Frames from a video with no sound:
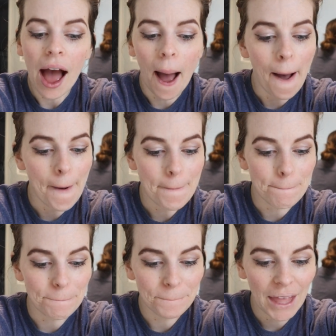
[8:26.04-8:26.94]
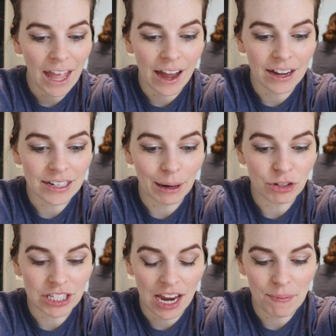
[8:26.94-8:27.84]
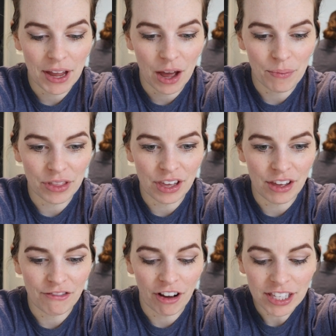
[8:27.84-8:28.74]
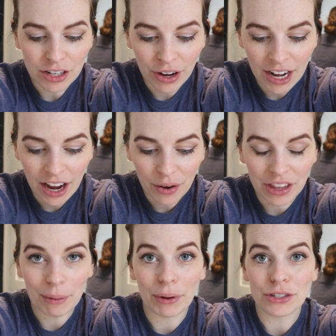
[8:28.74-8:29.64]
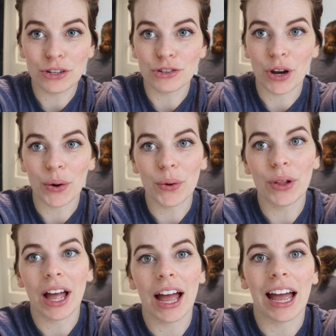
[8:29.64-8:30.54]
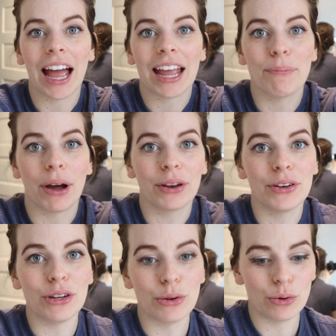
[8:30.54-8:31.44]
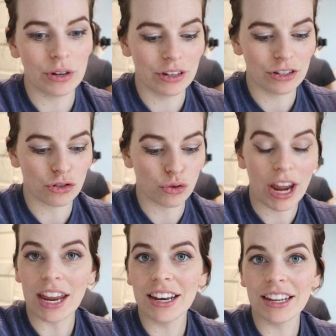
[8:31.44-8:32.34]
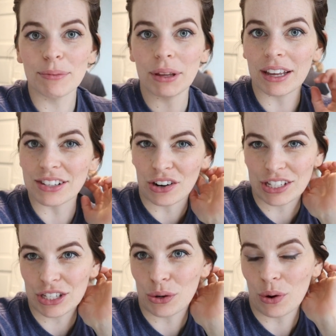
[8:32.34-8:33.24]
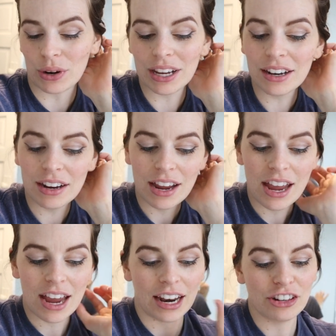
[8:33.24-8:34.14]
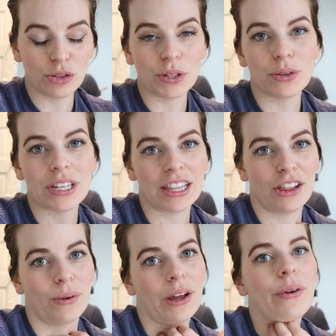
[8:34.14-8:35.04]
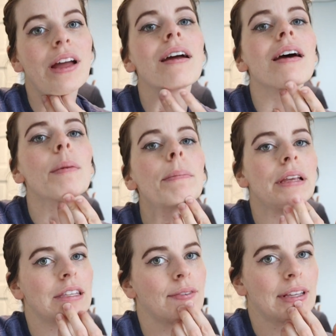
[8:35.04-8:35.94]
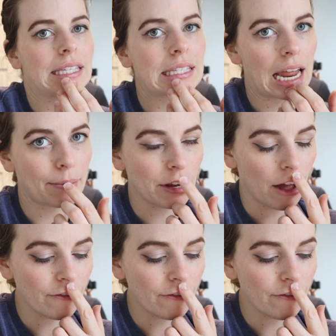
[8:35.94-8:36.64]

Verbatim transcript: Um, and I'm just taping up the faucet right now, and then I'm about to do the drain haul. I bought a new drain because ours is corroded, and I just went to go take the other one out, and a piece of it snapped off.